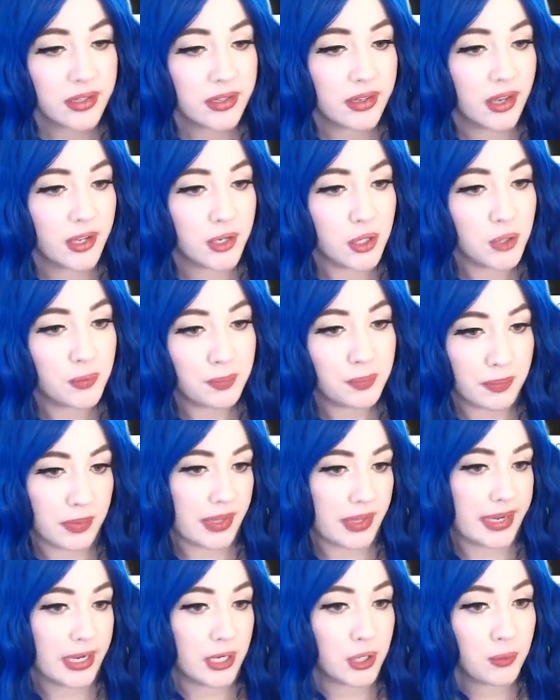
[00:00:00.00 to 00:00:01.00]
a new
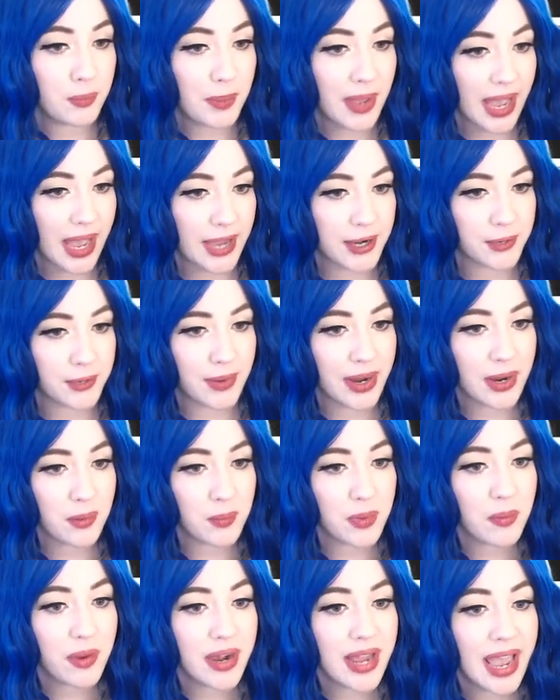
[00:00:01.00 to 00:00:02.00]
pattern, right? We
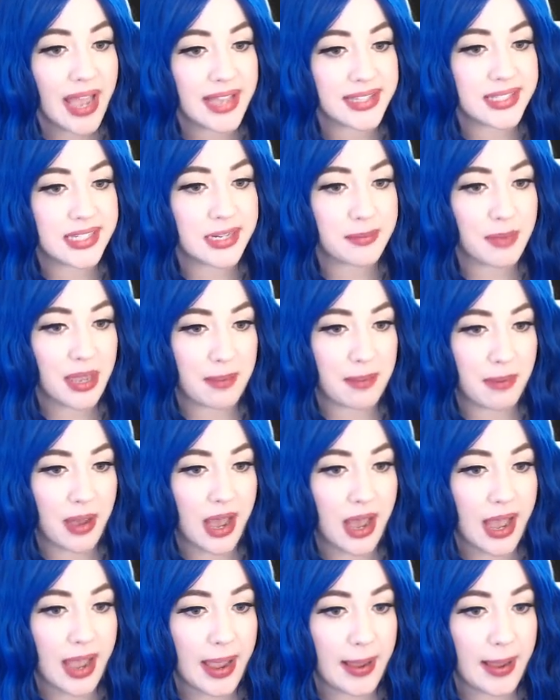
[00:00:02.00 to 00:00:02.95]
want to estimate pi.